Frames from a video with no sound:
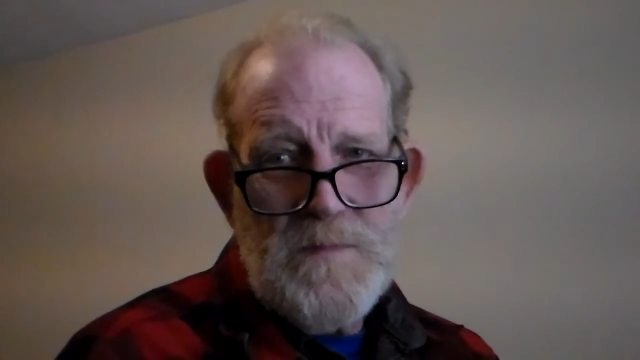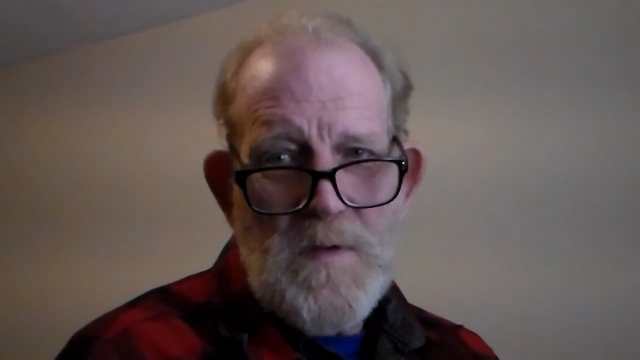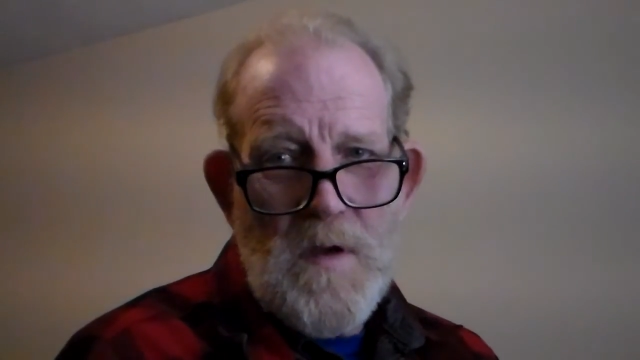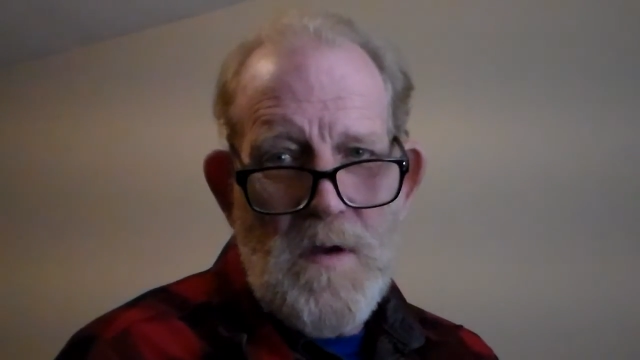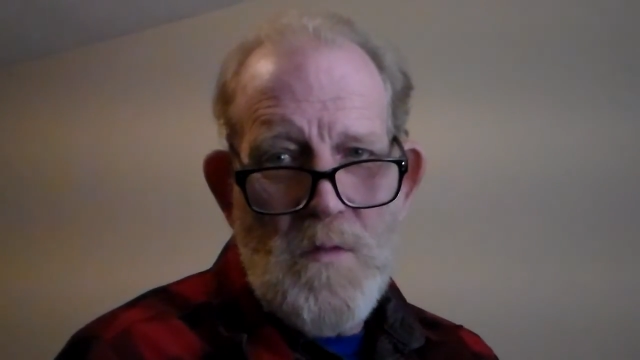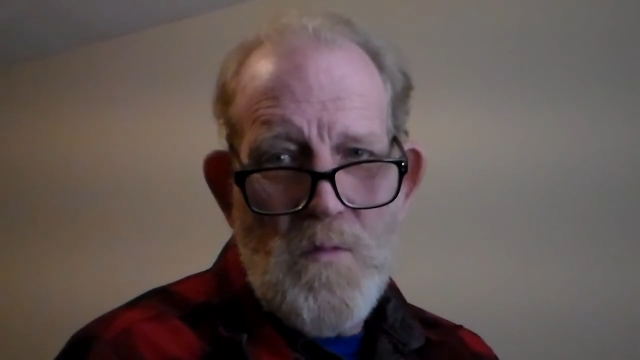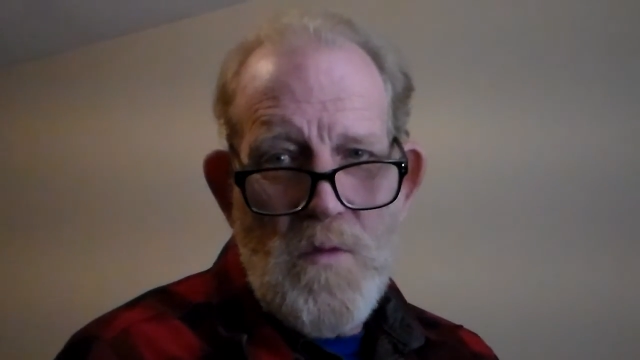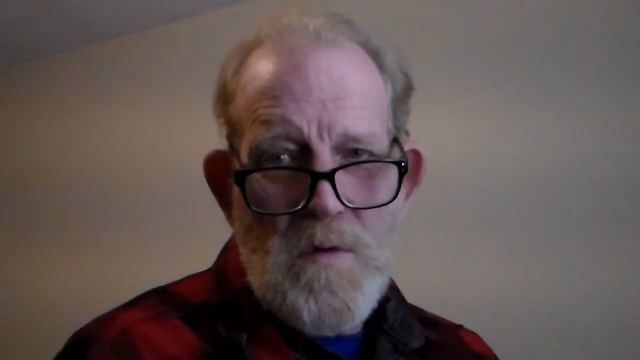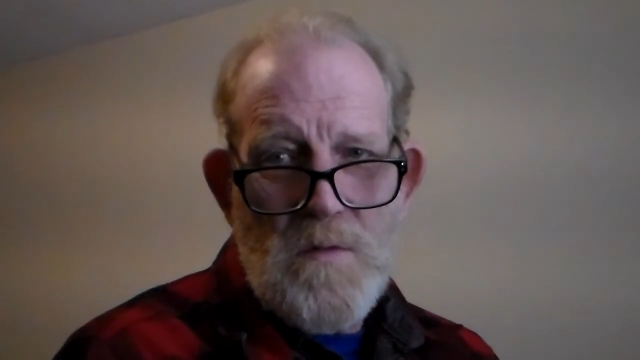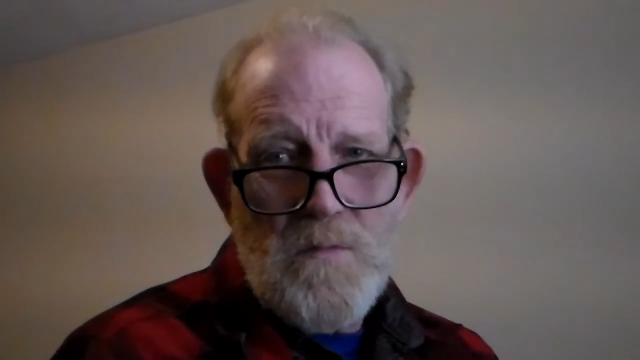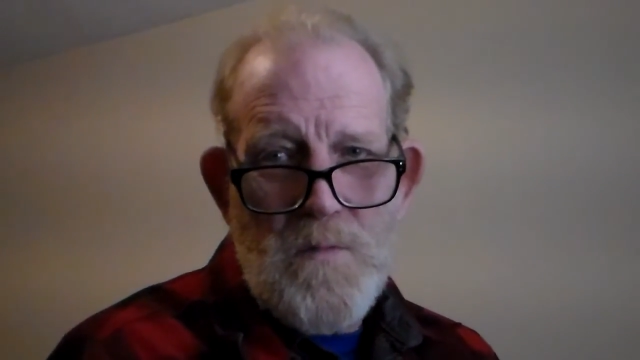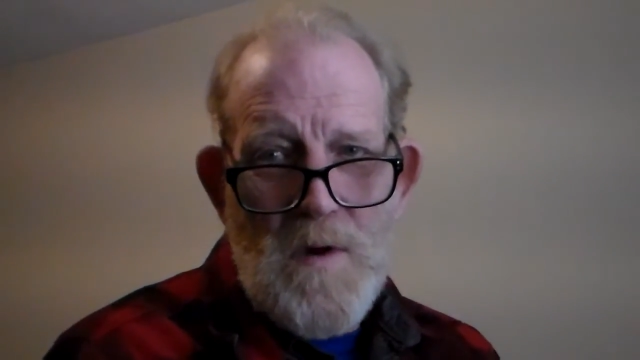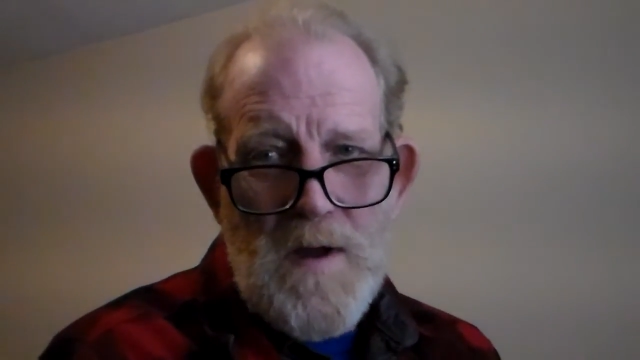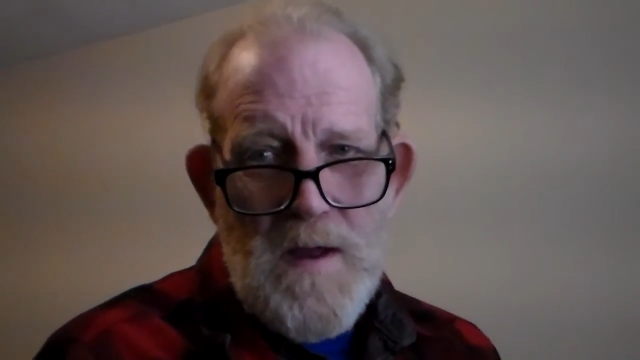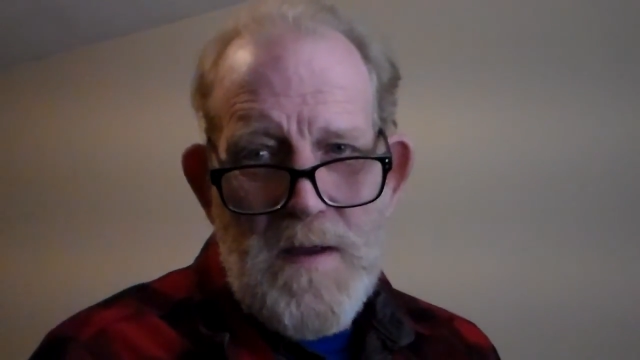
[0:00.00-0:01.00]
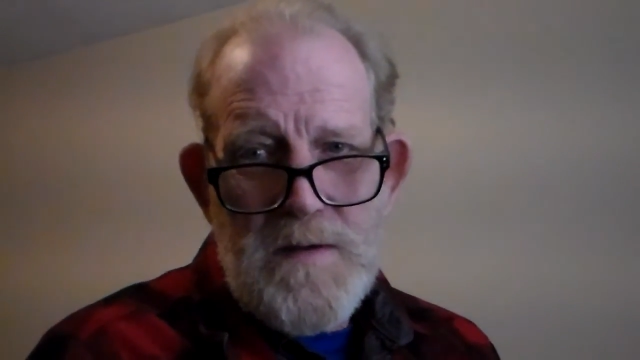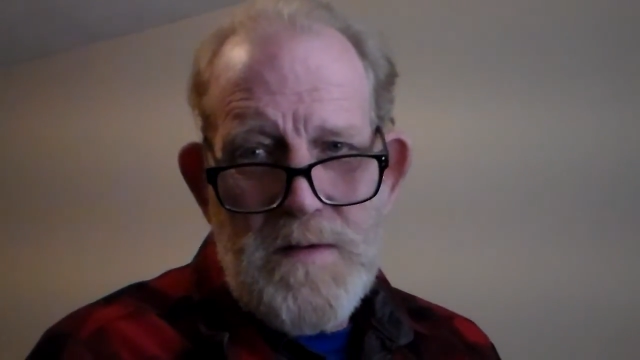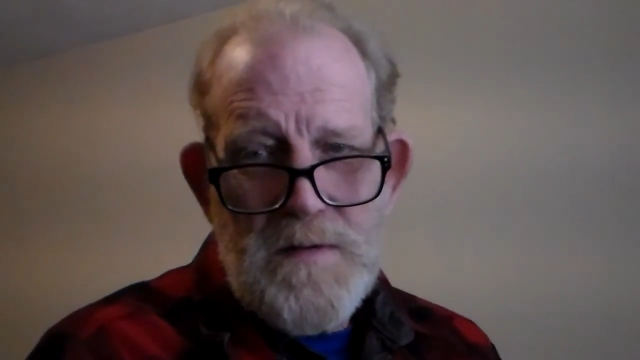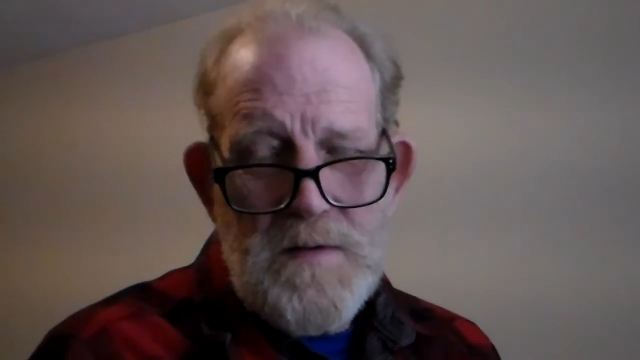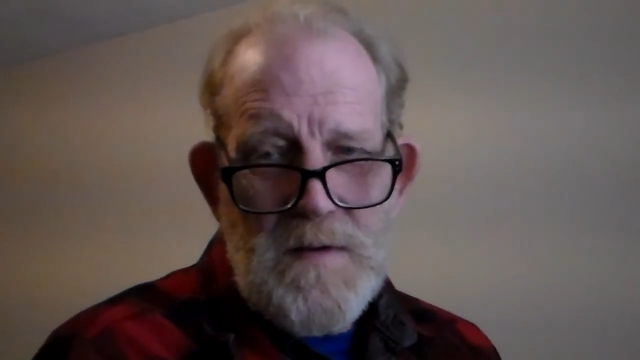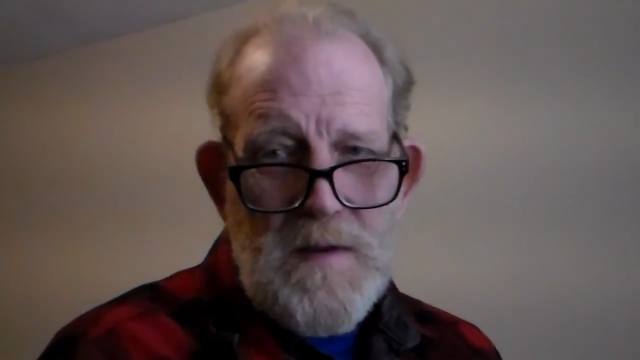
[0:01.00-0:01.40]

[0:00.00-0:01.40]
worldwide,